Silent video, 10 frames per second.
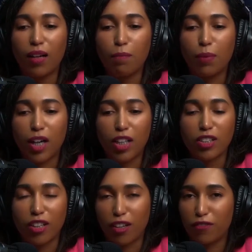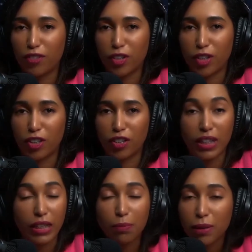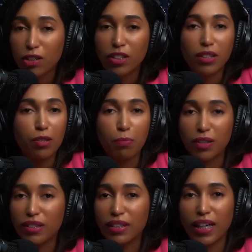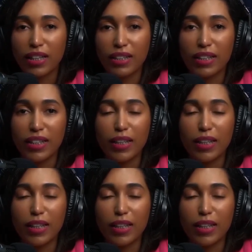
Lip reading: part of your experience, personality.